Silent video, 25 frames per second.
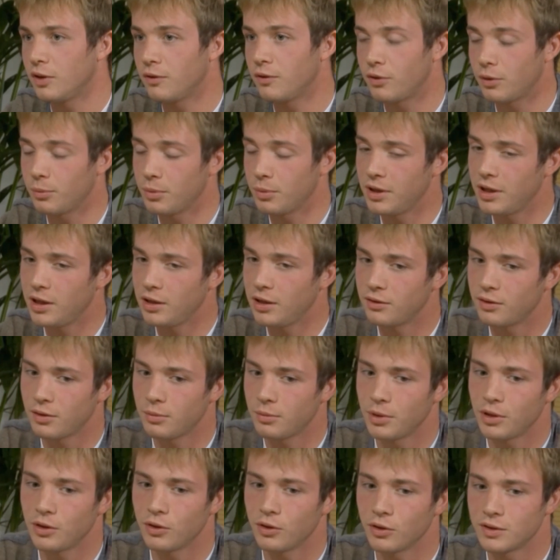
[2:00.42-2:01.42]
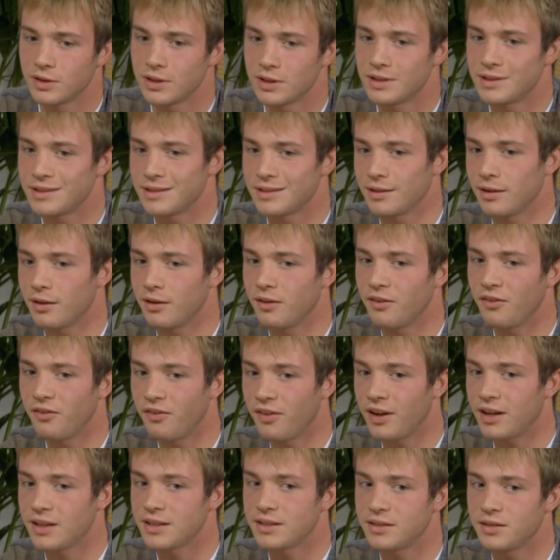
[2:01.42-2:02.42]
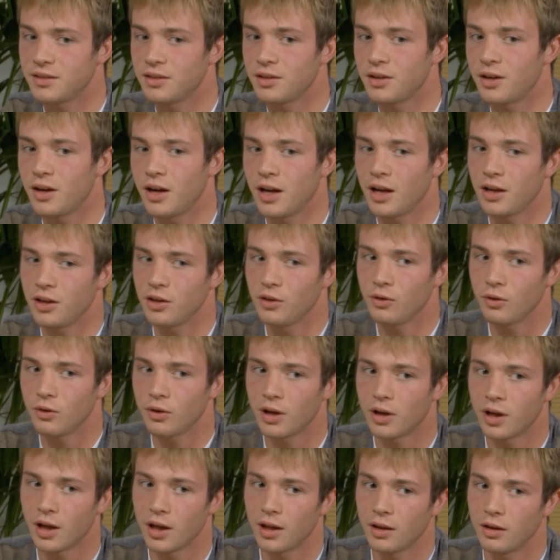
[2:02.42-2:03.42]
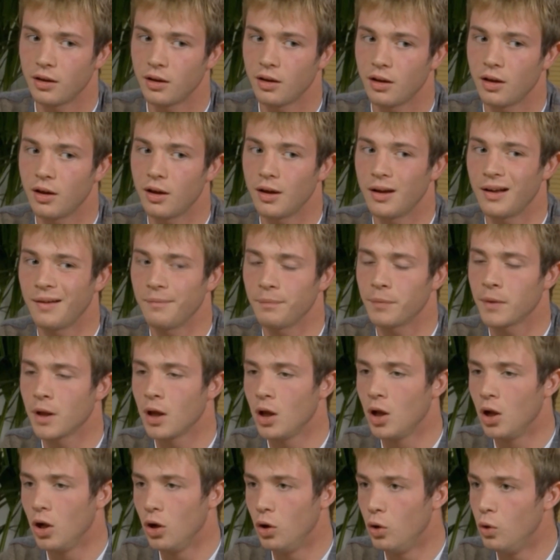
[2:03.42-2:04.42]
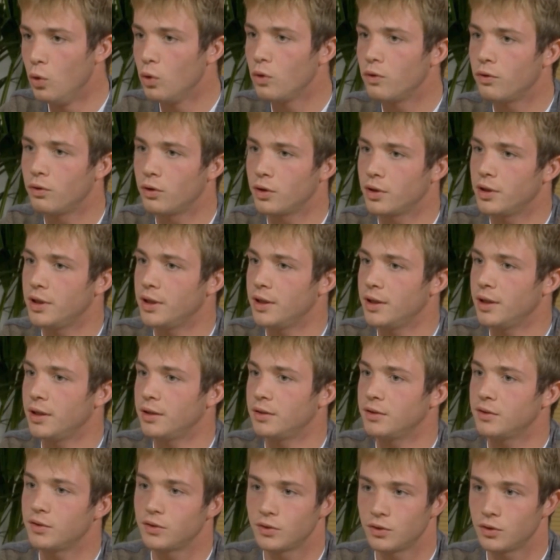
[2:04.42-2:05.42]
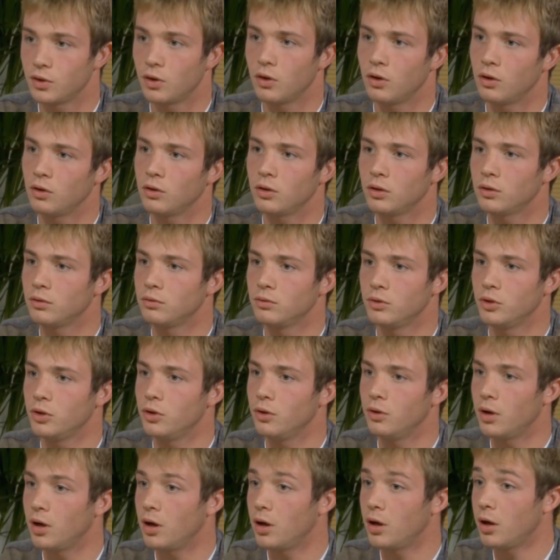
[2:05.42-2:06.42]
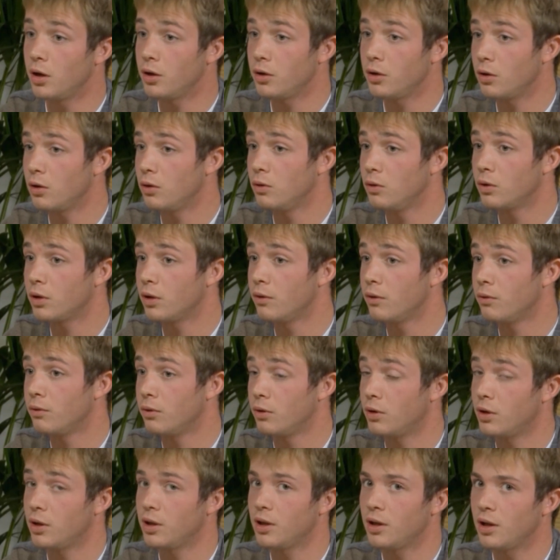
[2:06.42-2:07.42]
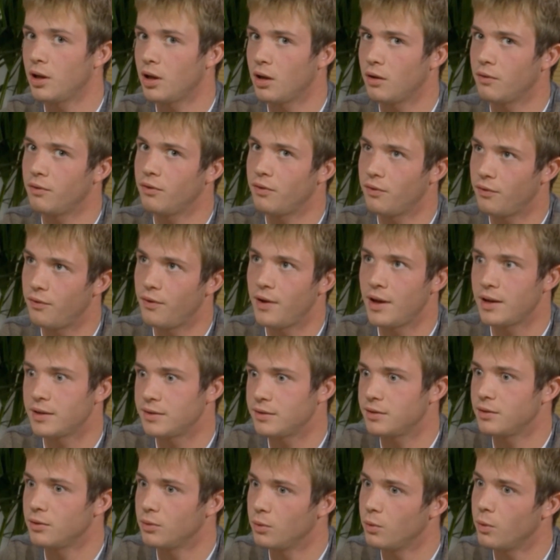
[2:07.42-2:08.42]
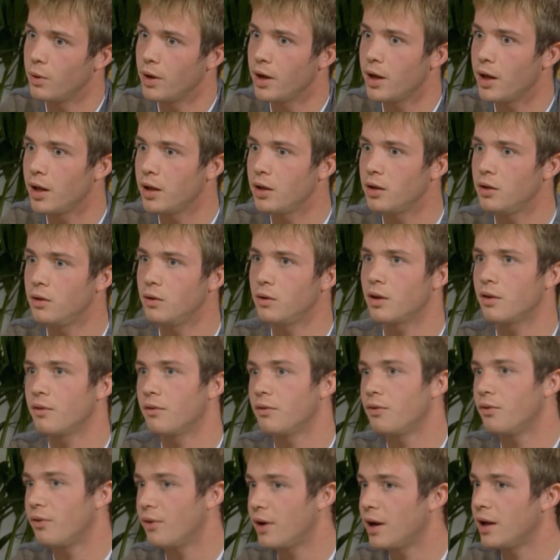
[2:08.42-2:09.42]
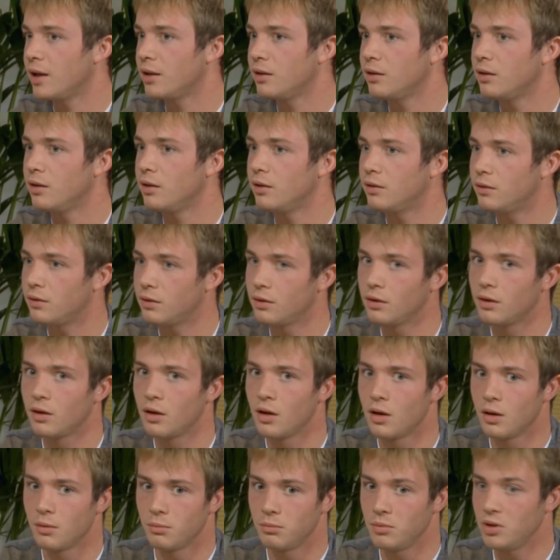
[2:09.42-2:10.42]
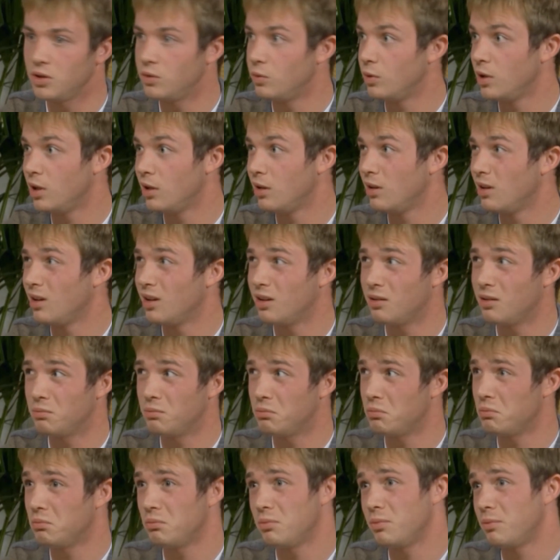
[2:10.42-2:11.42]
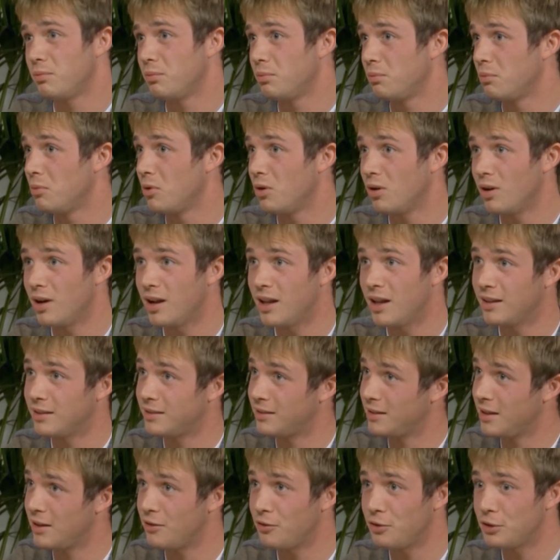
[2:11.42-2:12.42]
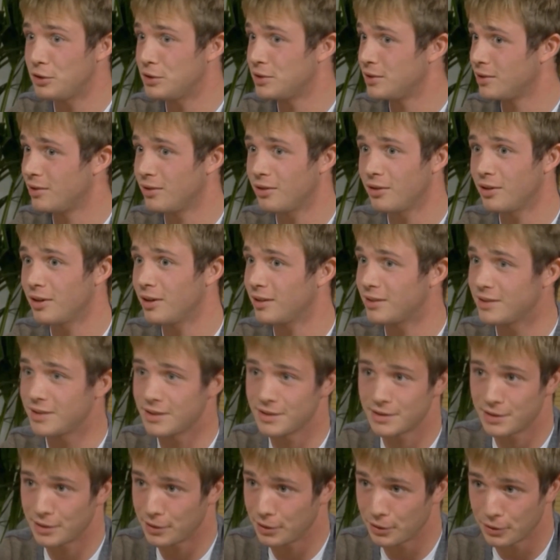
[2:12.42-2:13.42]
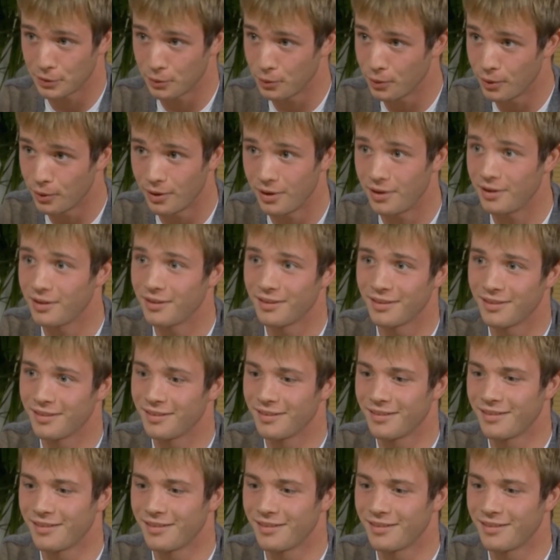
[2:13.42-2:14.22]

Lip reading: from the internet because it's faster, and you can look for the song you're looking for in a faster way. You can find it between more or less every song existing in the world.